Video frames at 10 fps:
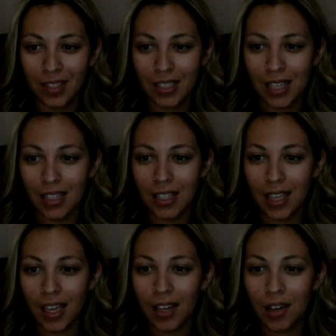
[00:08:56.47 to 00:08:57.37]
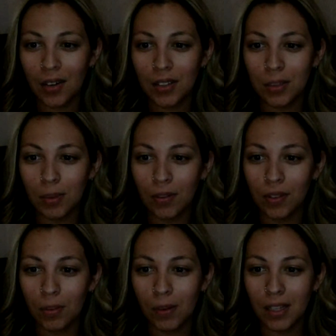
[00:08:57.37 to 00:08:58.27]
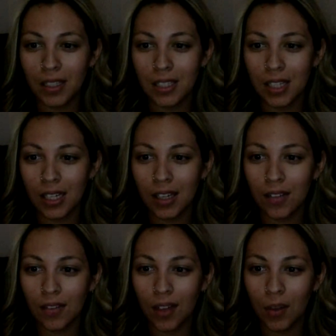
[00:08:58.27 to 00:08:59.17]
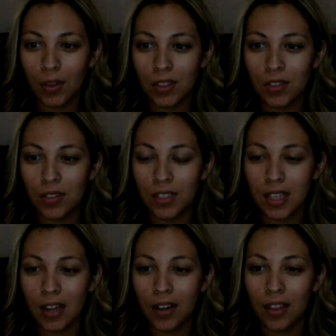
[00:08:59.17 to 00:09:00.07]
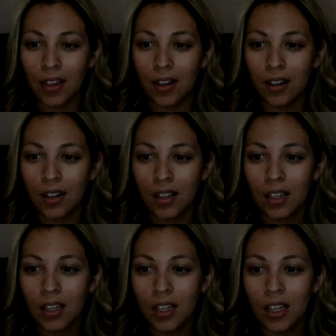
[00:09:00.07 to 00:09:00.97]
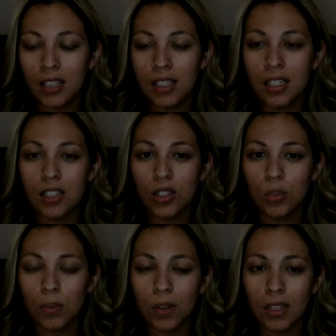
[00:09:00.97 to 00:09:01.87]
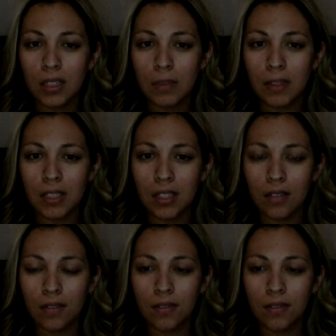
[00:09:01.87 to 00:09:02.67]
San Diego is the perfect place to live. I want to retire there. Isn't it super expensive?